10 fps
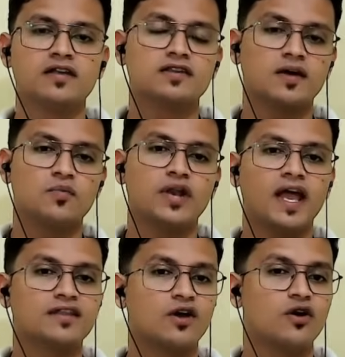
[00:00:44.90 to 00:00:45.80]
someone
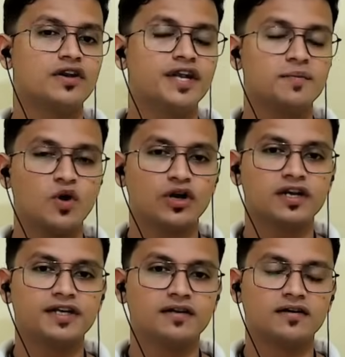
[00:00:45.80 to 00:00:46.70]
has already
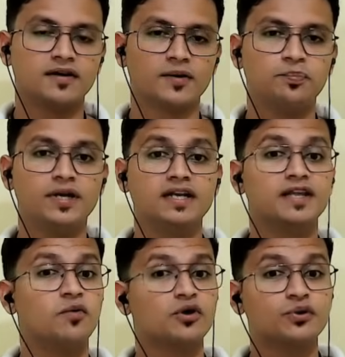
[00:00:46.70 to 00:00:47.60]
modeled, built,
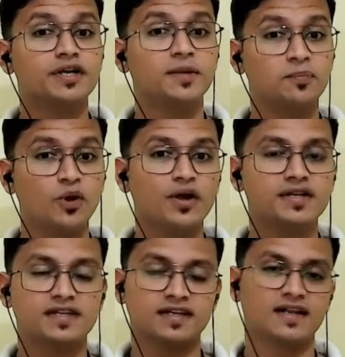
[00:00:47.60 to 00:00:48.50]
they want to deploy
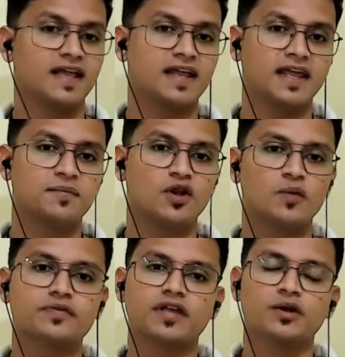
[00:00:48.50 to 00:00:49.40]
it there, like an
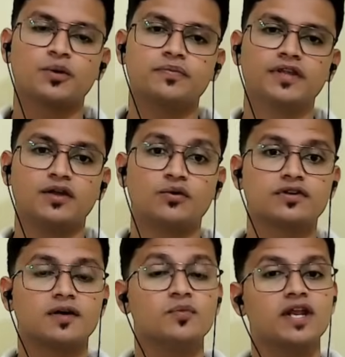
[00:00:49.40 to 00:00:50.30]
MLOps kind of thing, or
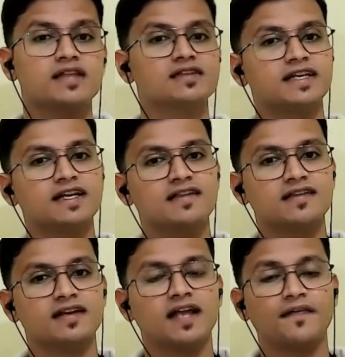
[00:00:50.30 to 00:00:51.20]
someone has a data
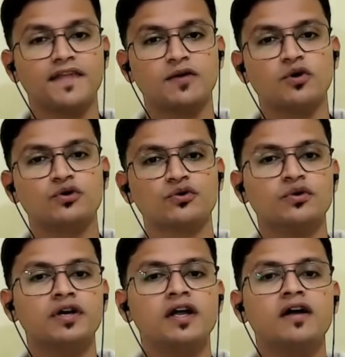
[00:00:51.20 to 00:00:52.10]
set and they want
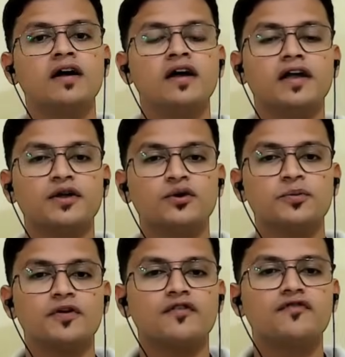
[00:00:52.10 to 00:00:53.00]
to, you
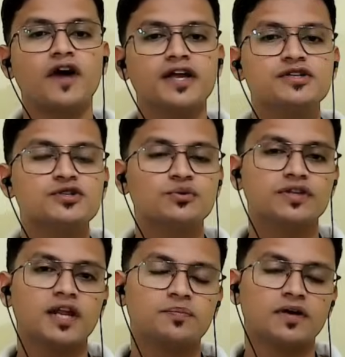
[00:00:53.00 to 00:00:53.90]
know, fine
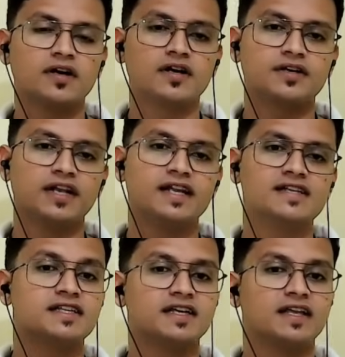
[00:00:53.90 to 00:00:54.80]
tune that,
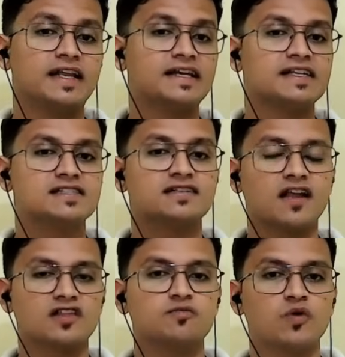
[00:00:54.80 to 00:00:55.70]
let's say, latest
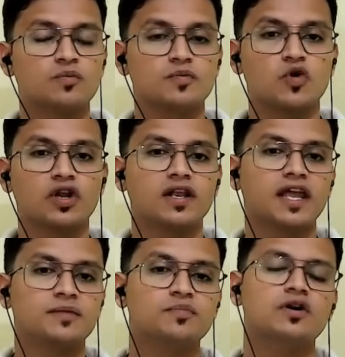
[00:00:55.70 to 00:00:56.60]
transformer model
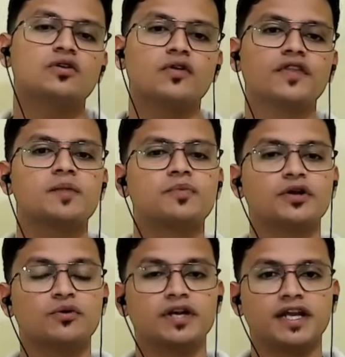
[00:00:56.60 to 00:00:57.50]
like BERT on that
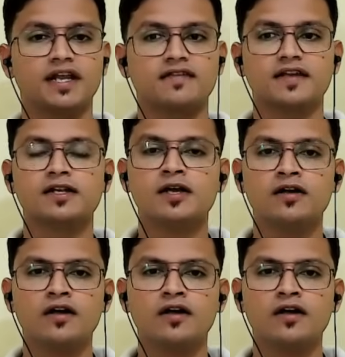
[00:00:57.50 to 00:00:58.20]
particular data set.